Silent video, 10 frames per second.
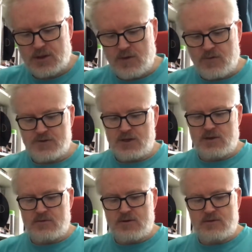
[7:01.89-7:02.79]
that obviously
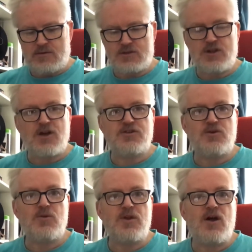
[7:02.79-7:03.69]
started
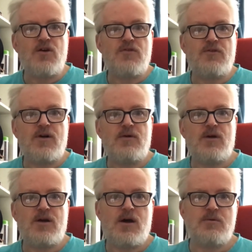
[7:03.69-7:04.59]
all it off,
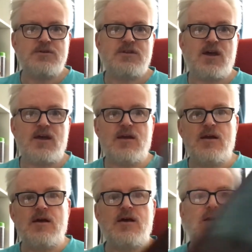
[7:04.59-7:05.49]
I would say,
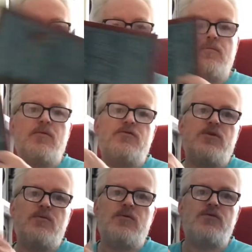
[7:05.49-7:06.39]

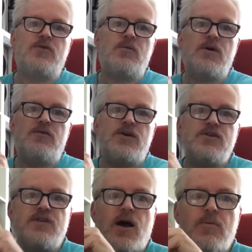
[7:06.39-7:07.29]
from her
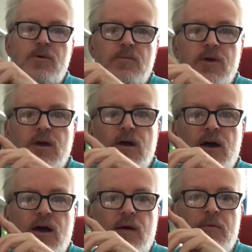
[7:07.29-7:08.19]
first album
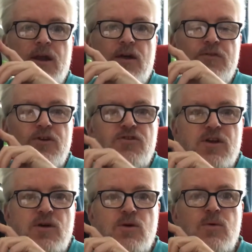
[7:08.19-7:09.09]
and her first
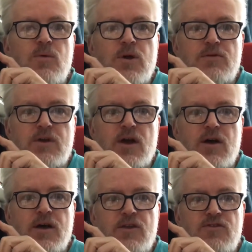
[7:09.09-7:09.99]
single, Wuthering
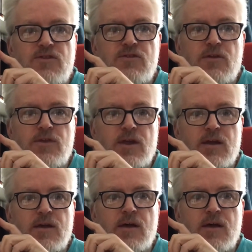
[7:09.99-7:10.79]
Heights. There's nothing